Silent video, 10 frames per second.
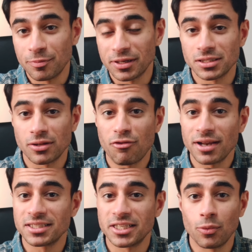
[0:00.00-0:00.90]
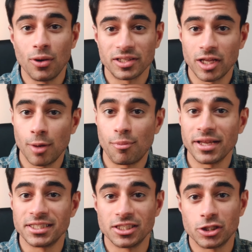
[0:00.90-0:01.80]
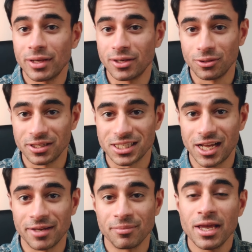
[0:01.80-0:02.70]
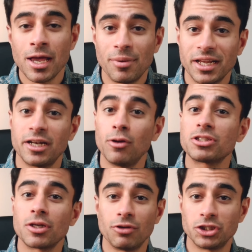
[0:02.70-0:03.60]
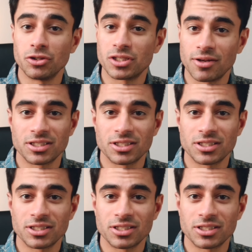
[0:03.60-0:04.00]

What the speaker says: because of the frantic work that our brains are doing all the time, but it can also reduce our